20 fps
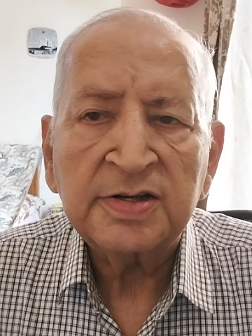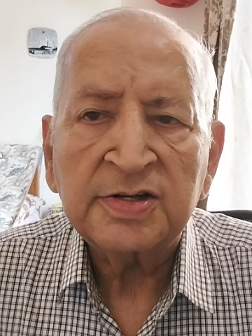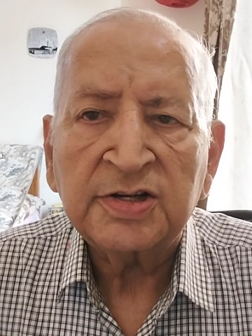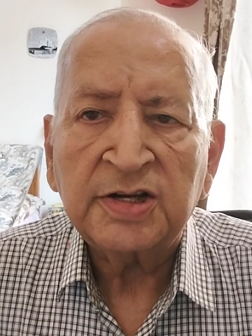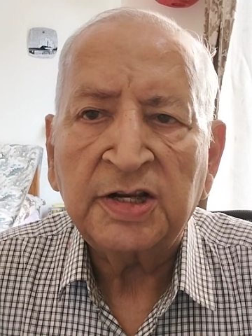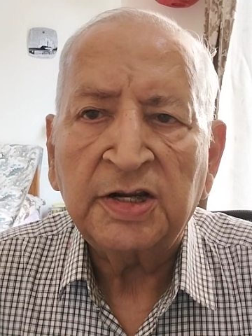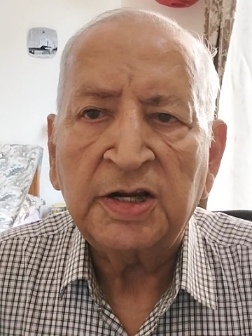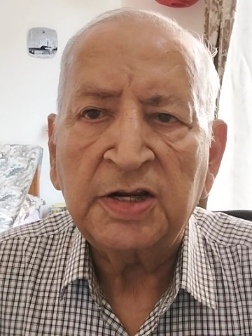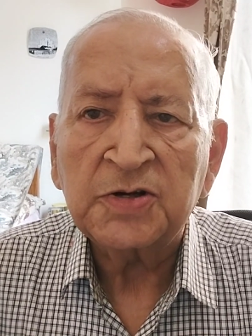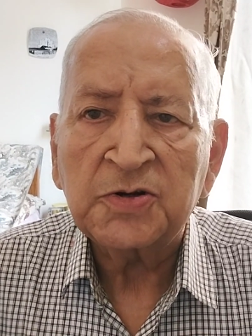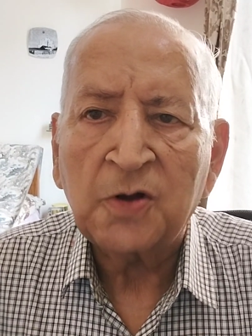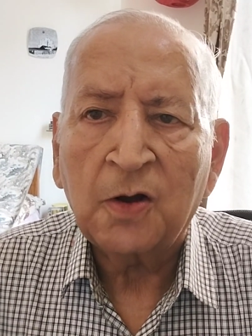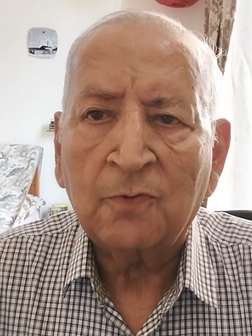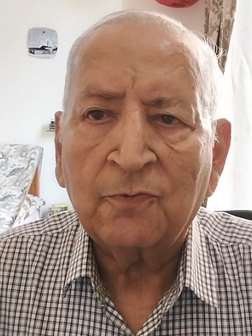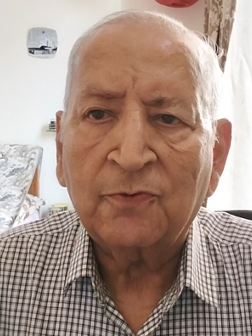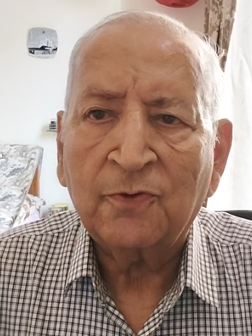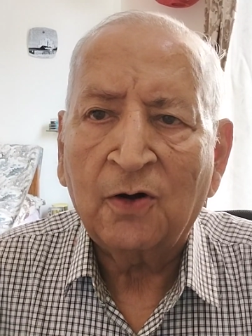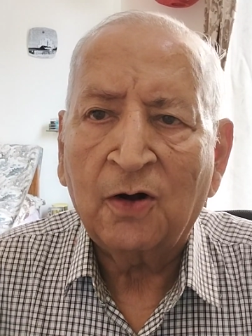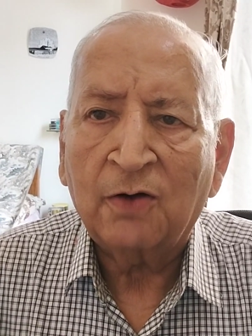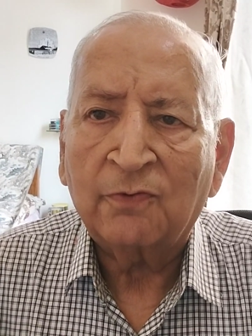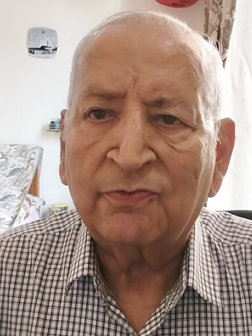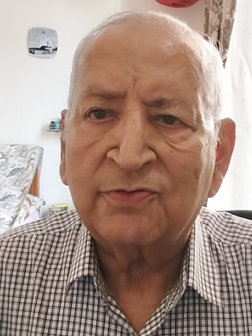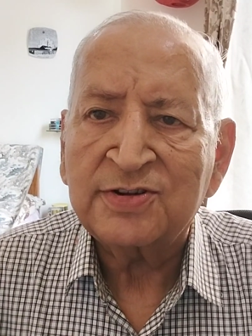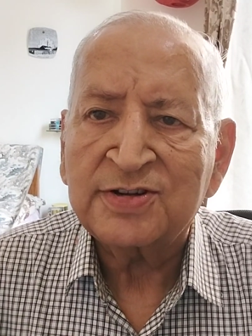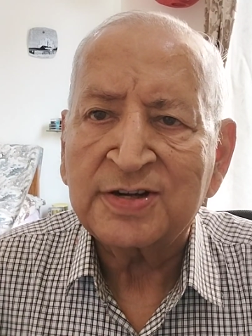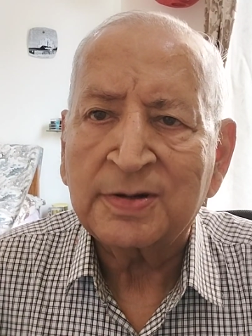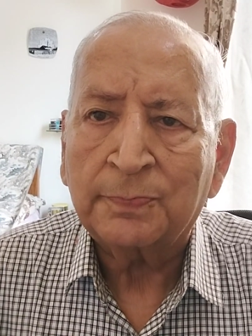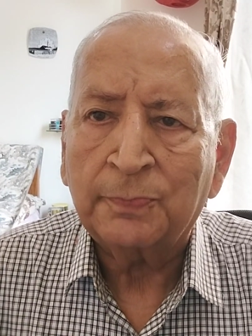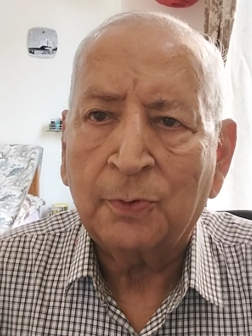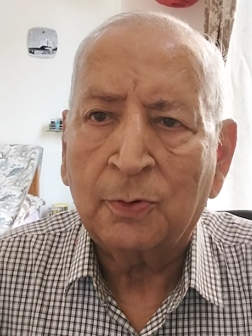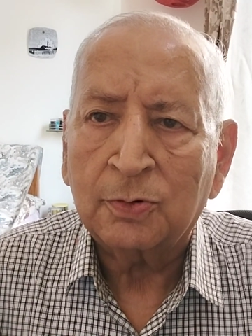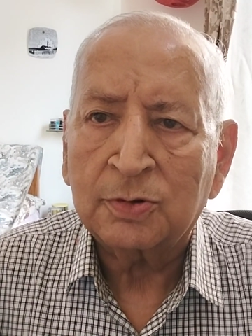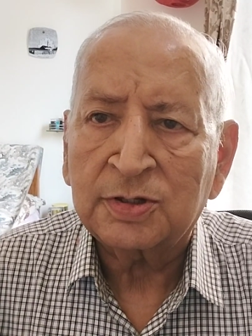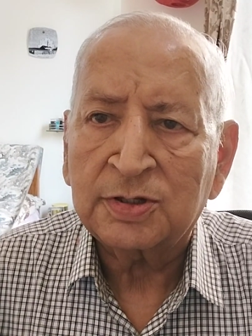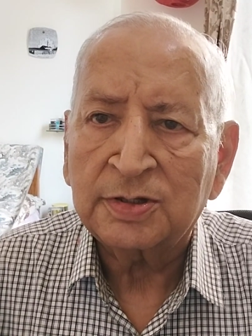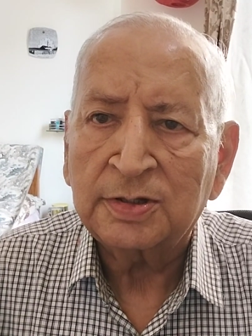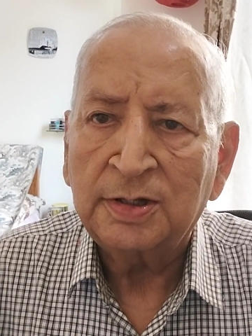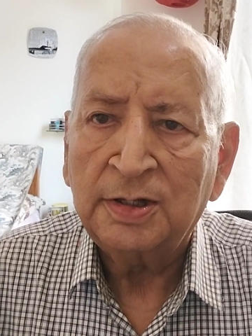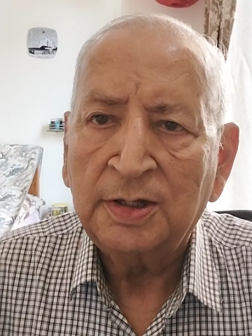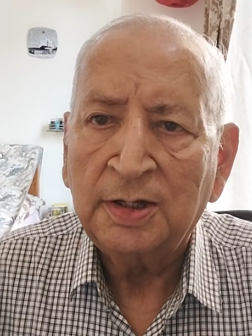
series of office support,